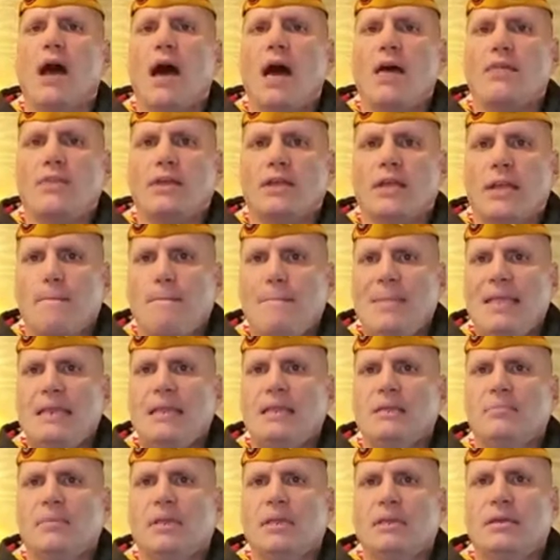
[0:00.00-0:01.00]
Gothic
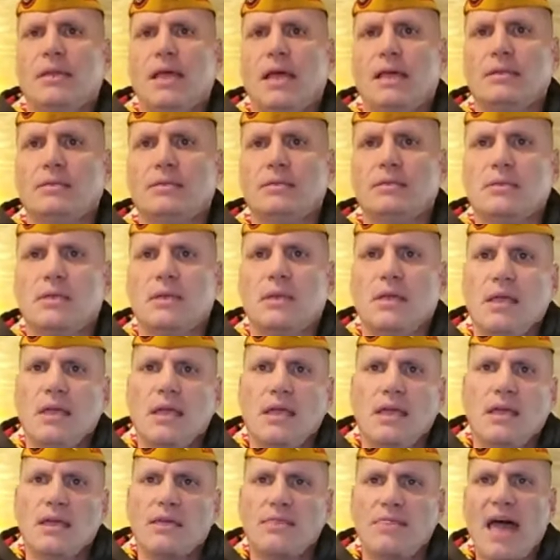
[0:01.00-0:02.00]
Medium Condensed.
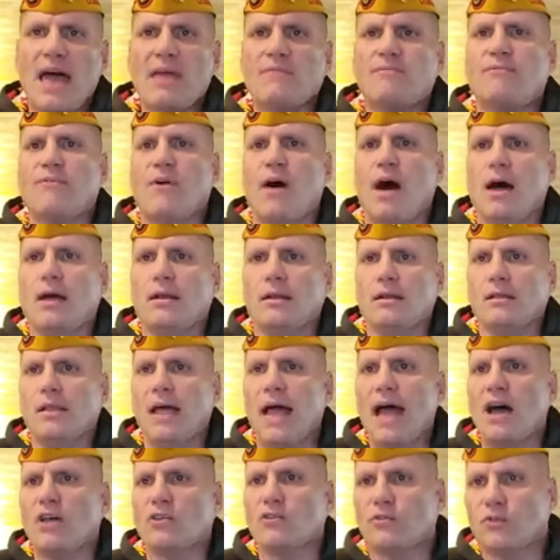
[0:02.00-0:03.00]
That font
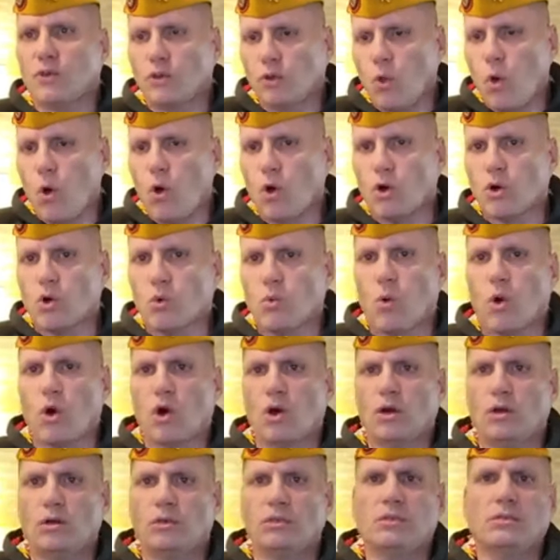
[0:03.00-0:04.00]
allows for longer
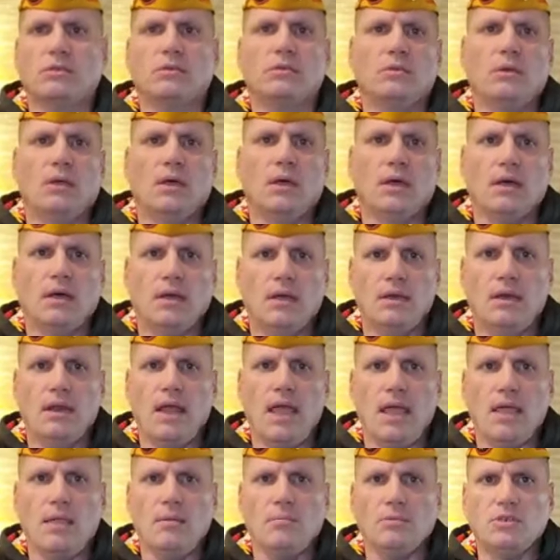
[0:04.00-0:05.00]
words and
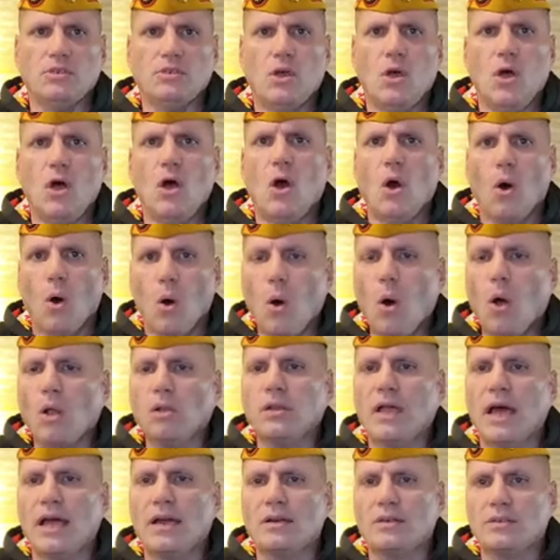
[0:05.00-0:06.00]
names.
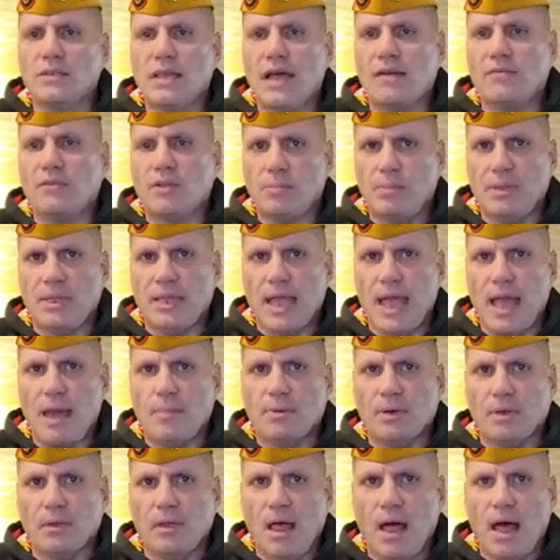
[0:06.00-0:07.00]
All letters have to be
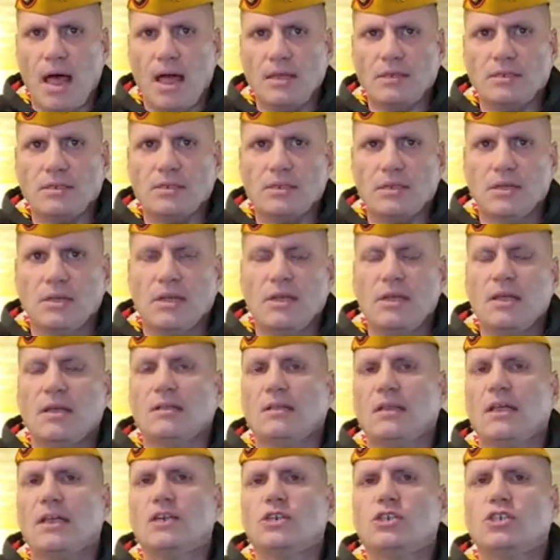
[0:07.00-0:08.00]
capitalized.
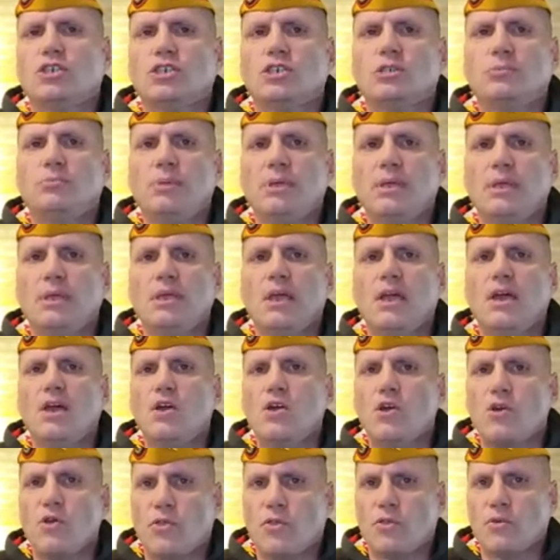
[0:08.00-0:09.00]
Letters should be
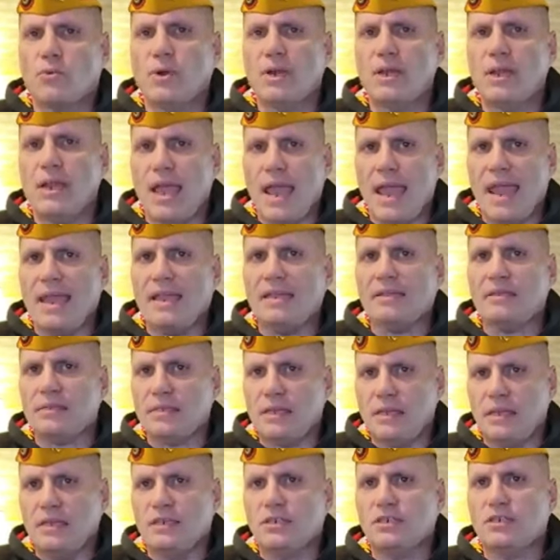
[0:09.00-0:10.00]

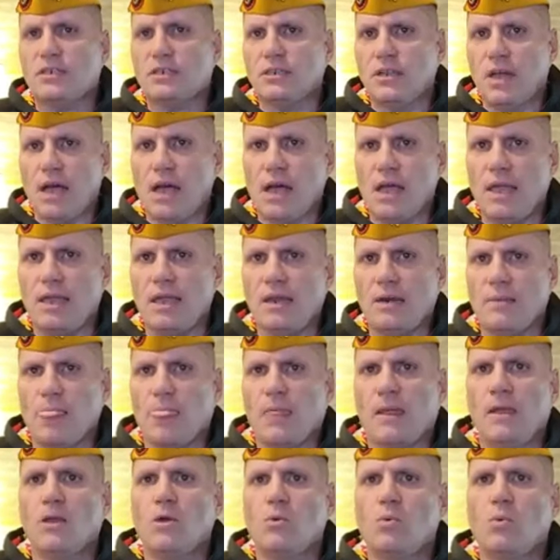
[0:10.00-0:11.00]
3/8 inch in height
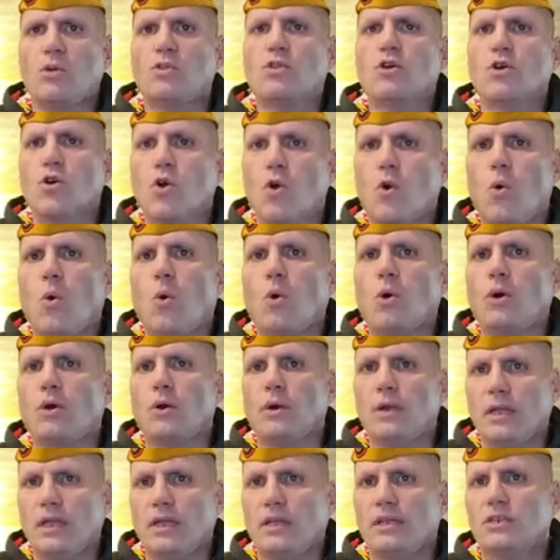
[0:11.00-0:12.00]
with a
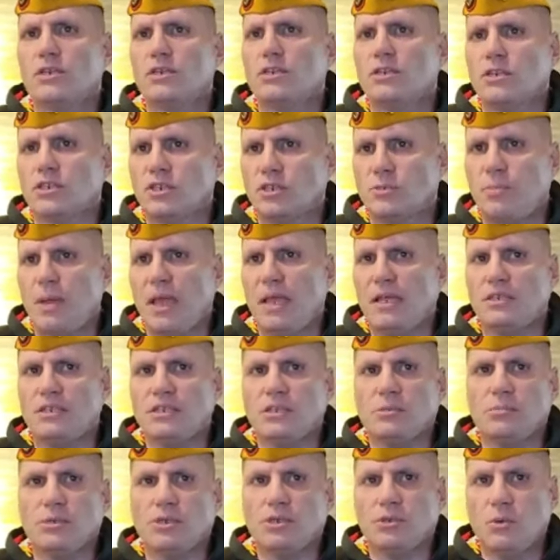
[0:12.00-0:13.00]
1/4 inch
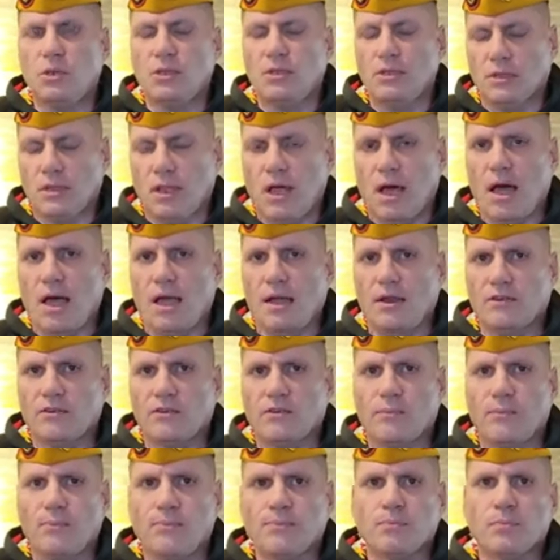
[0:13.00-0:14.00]
spacing between the
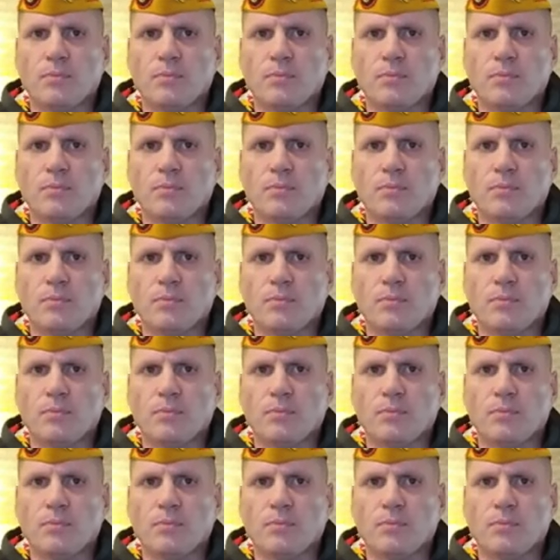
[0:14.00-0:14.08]
lines.